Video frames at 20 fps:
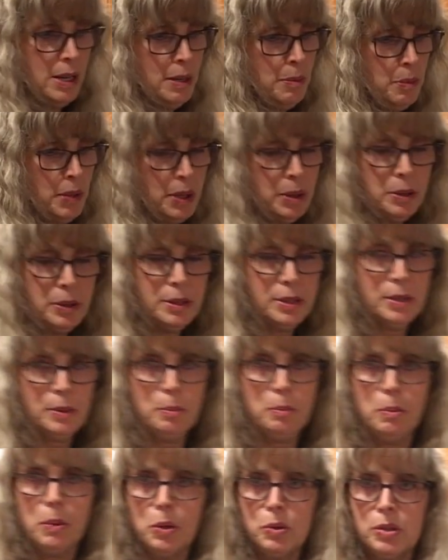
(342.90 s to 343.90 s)
But
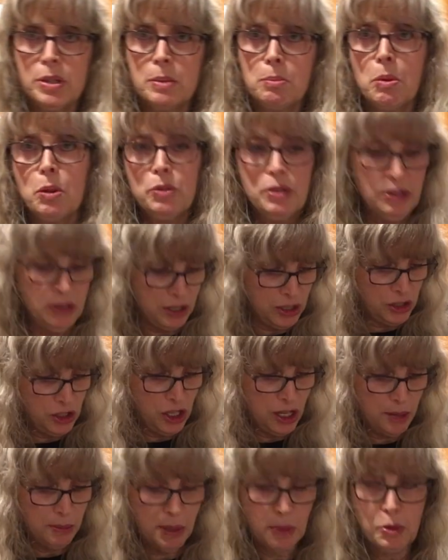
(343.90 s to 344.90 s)
most, most of the
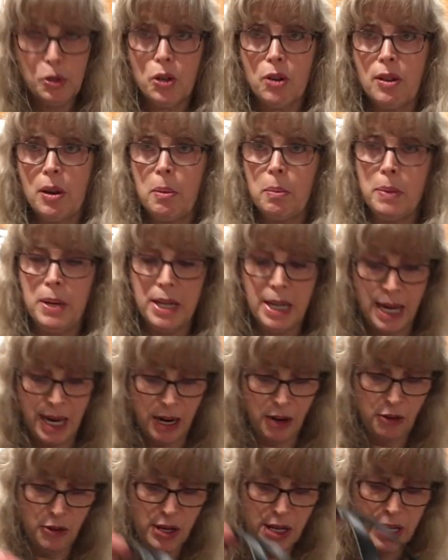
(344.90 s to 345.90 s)
time, I'm sure I'll be
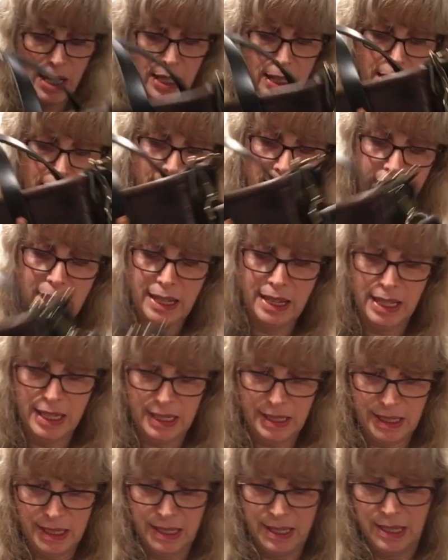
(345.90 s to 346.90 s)
carrying it like
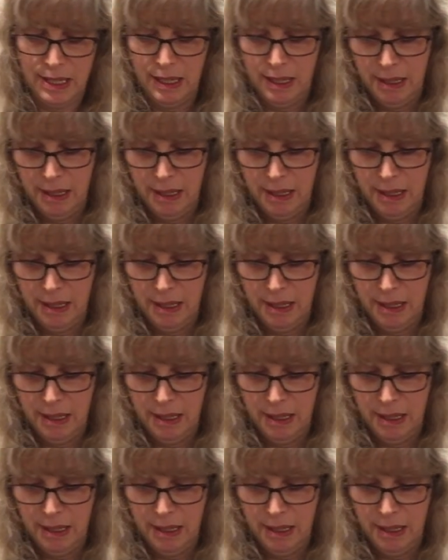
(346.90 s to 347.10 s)
this.